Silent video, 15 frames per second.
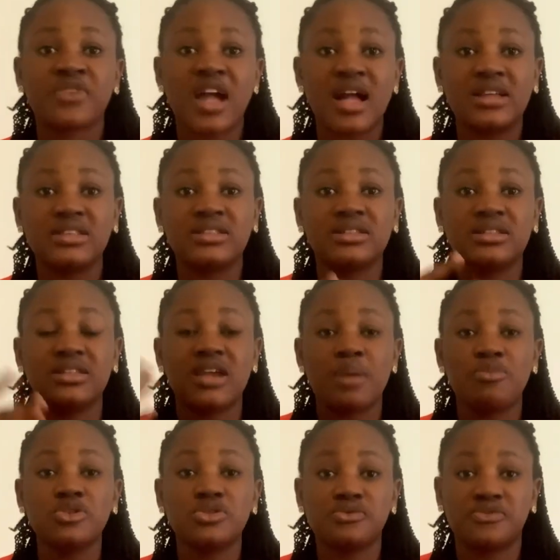and the
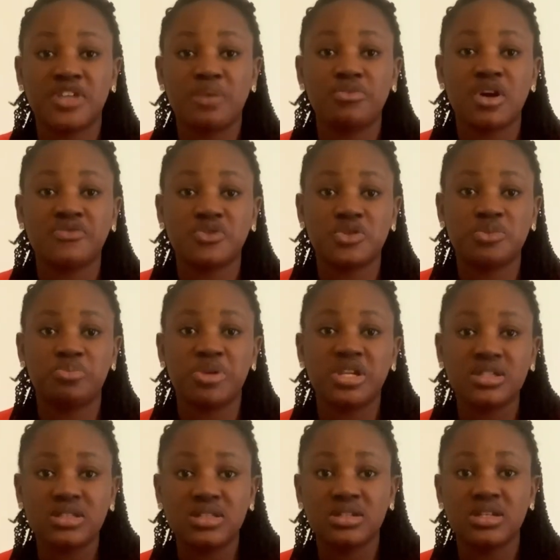amount of time you have to
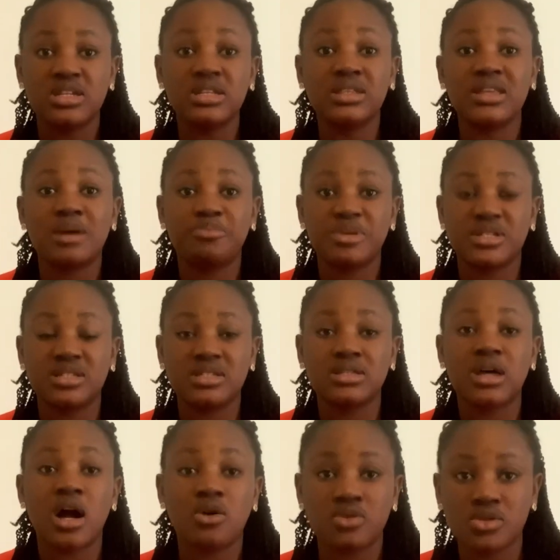spend in that person's
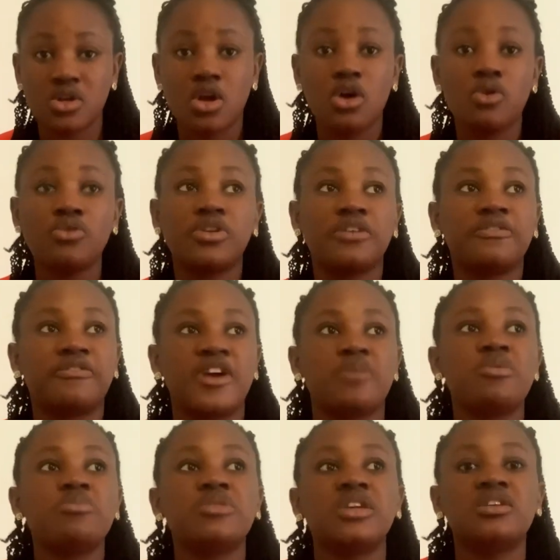house. Okay, fine.
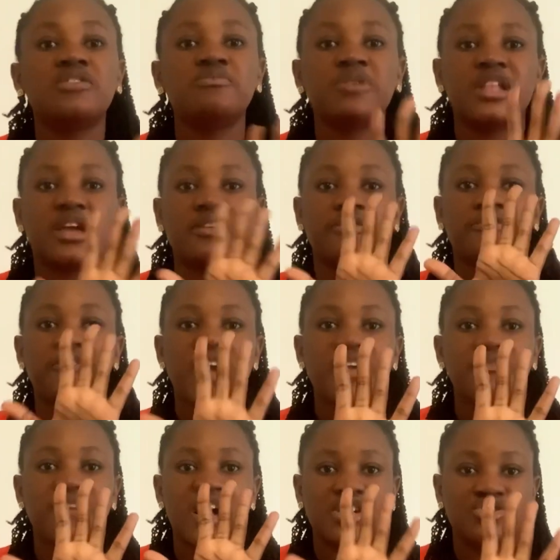Maybe they give me like
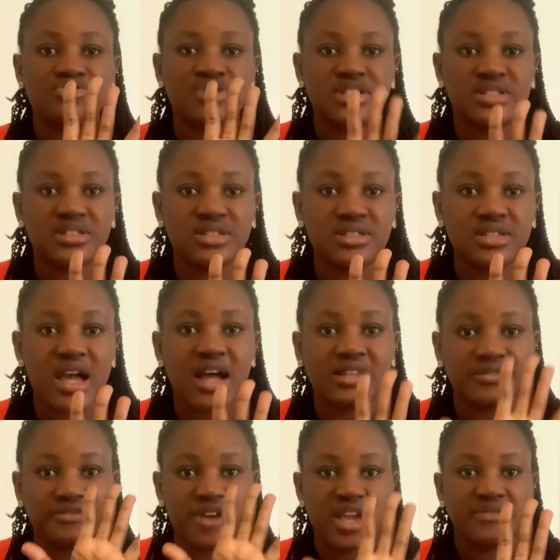5 addresses and
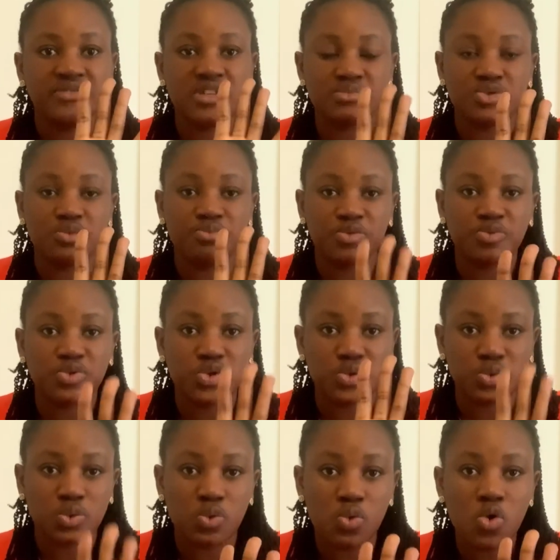5 names of people to
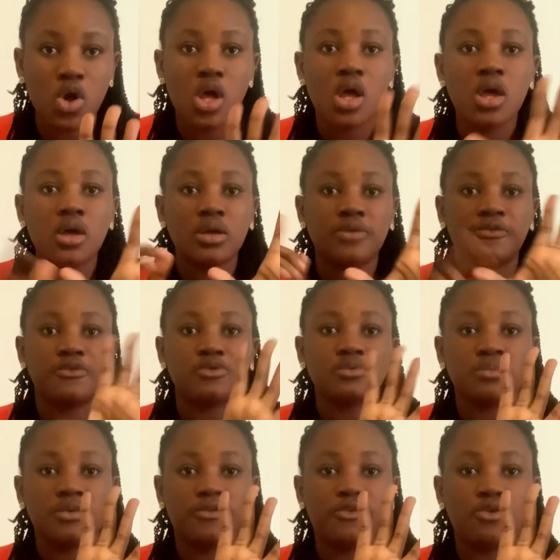go
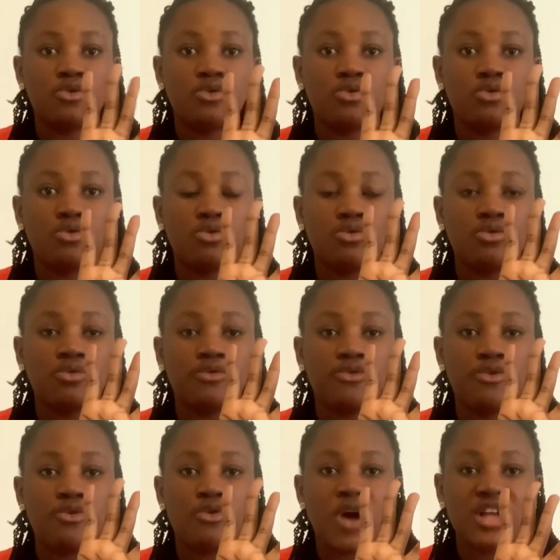
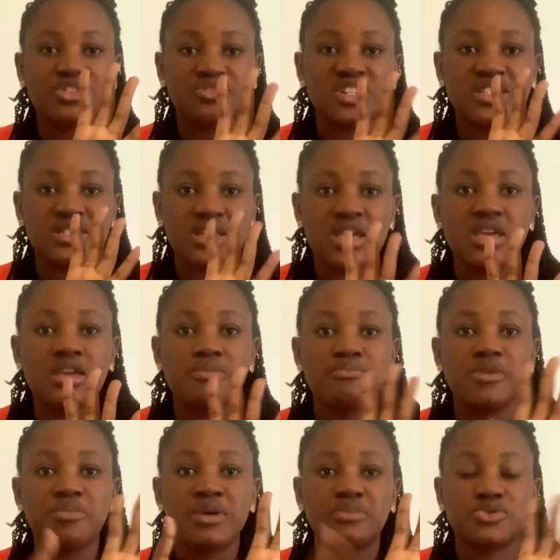for address A.
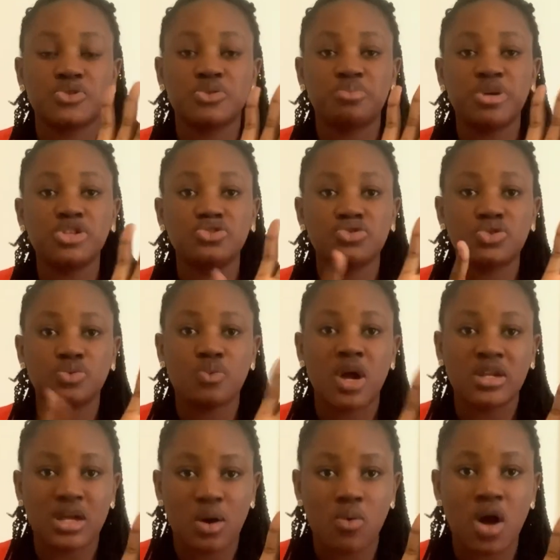Maybe I'm to spend just
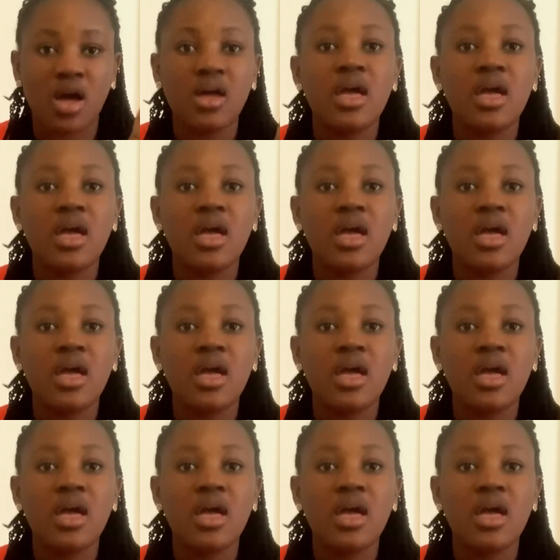1 hour